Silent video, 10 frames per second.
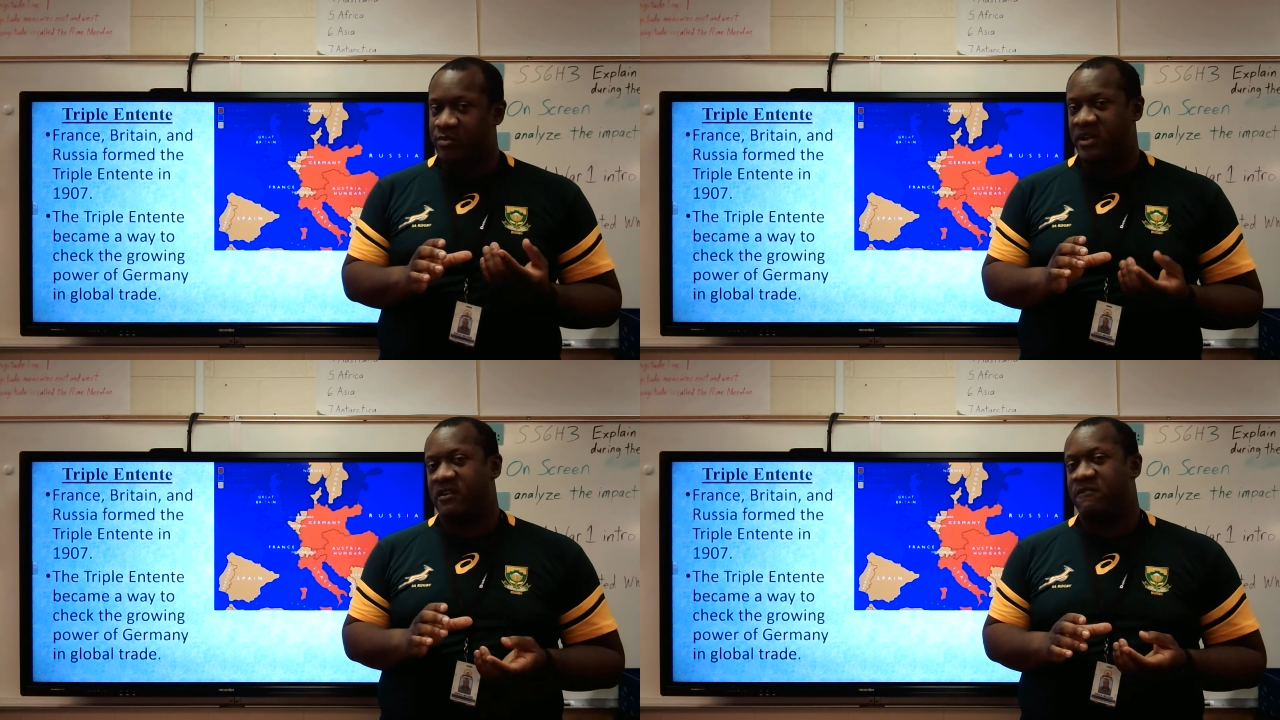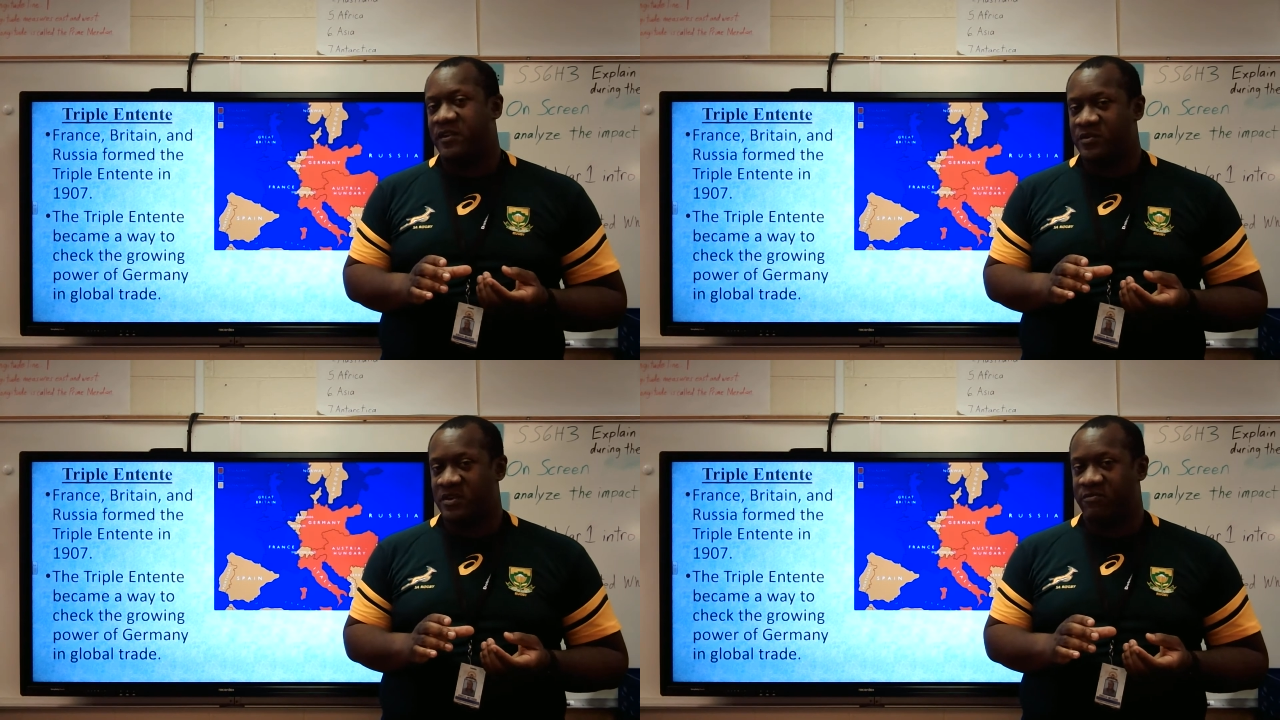bit
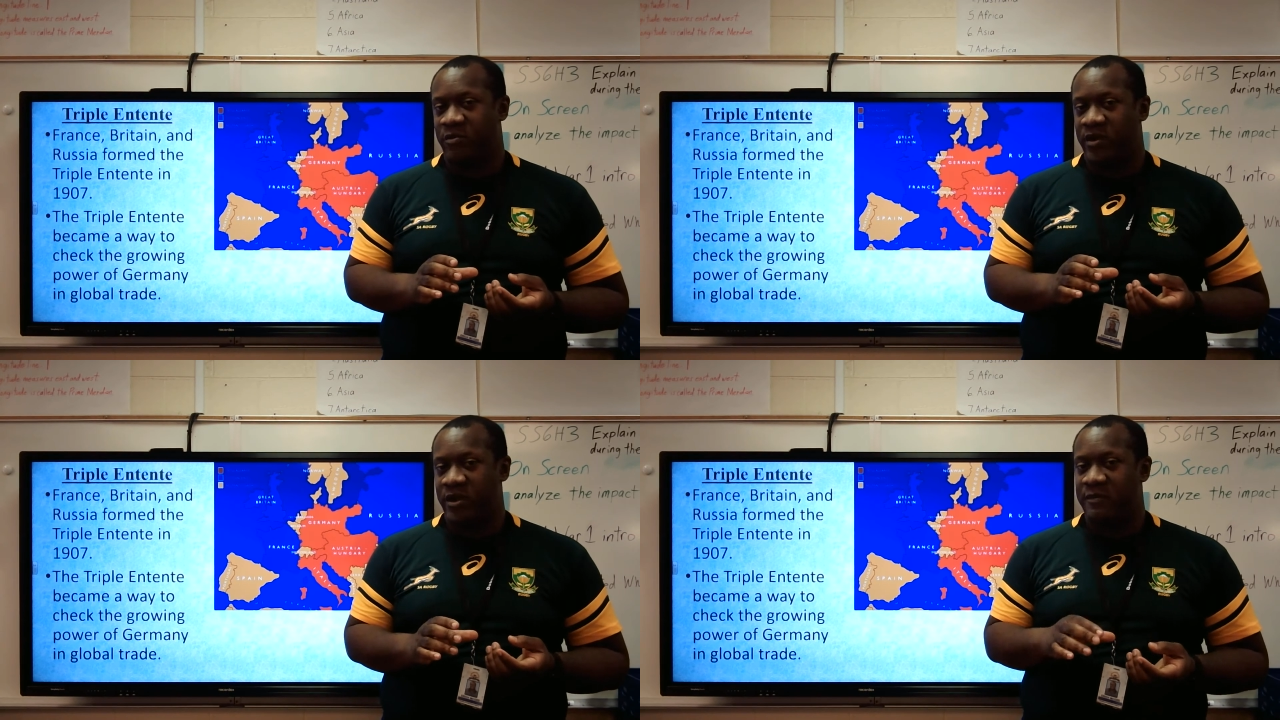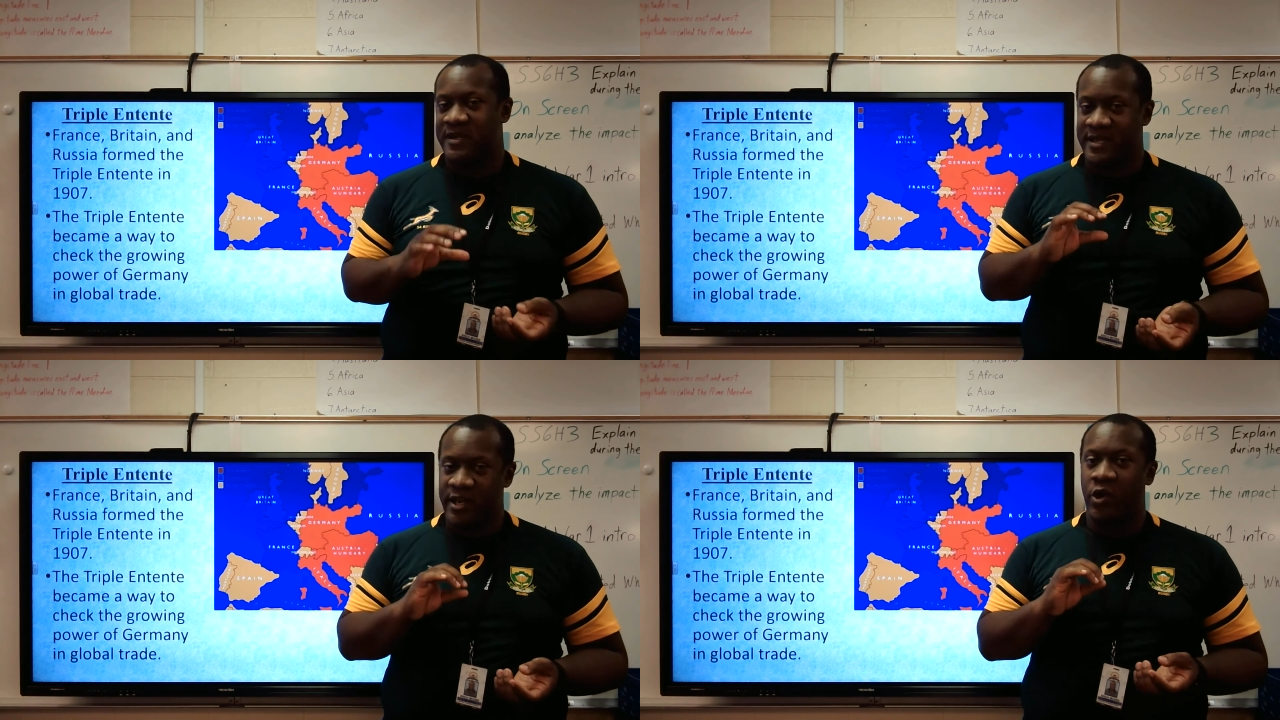confusing for you,
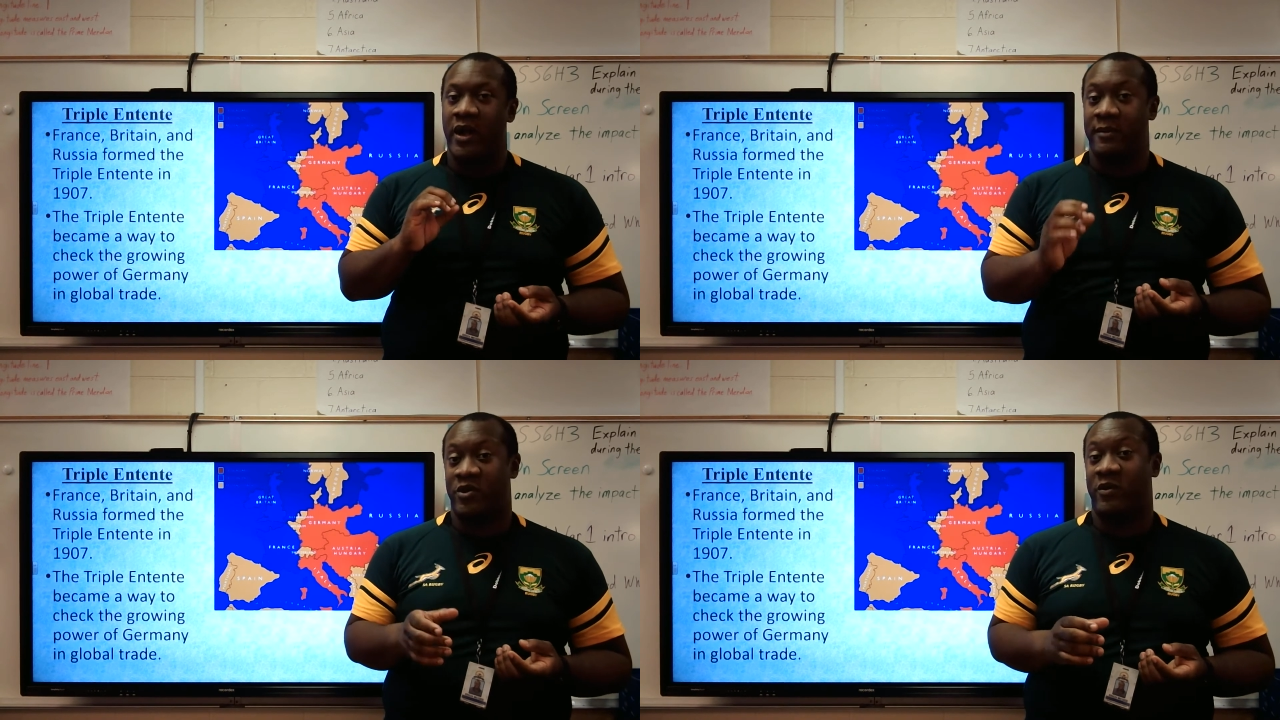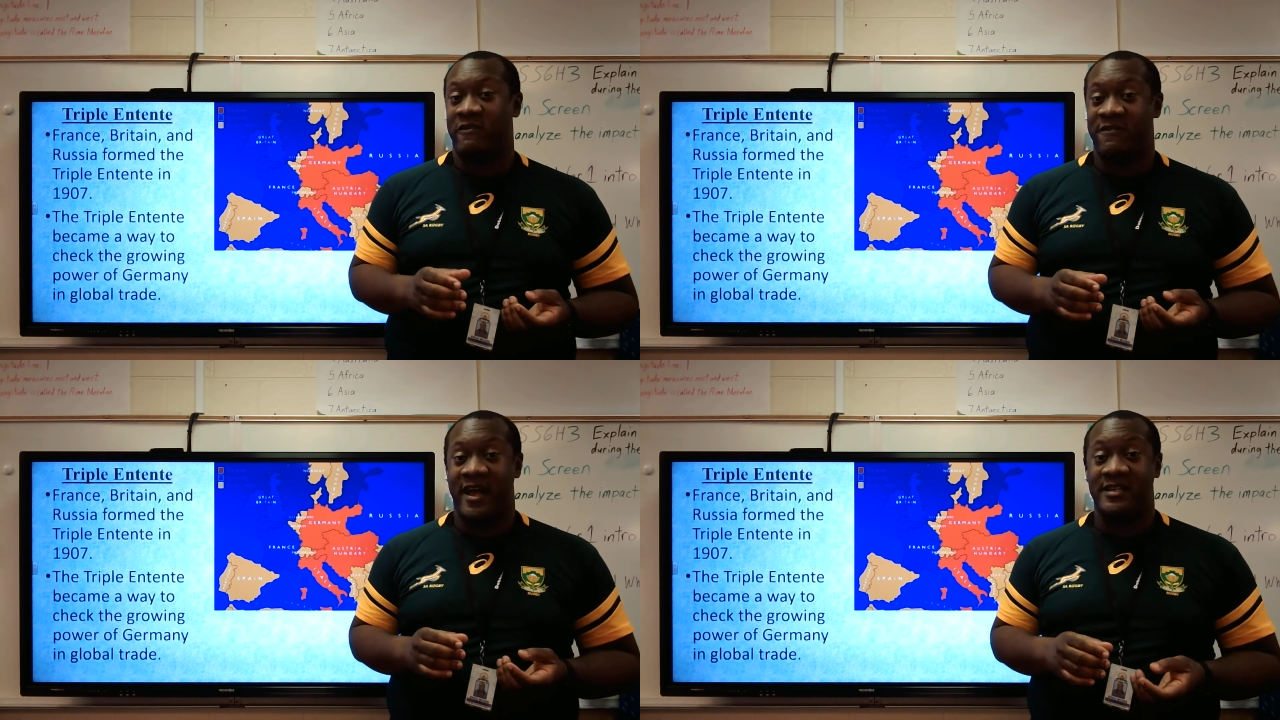because I know I am going
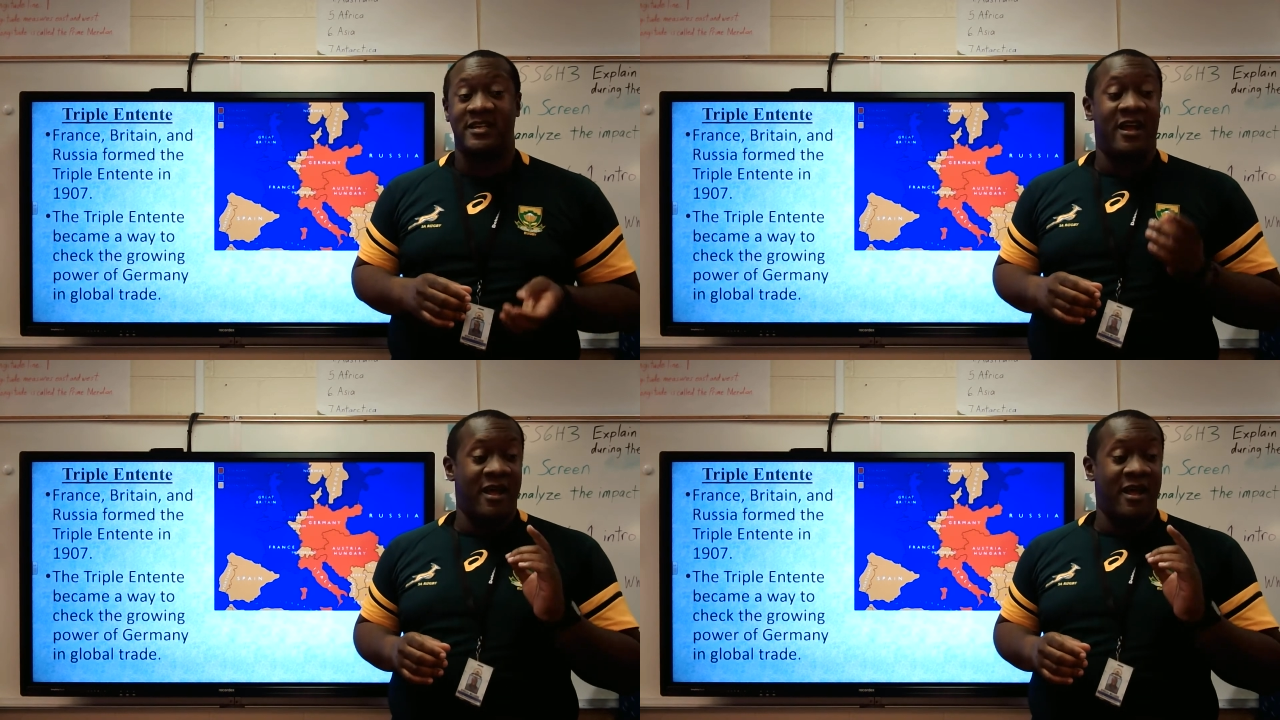fast,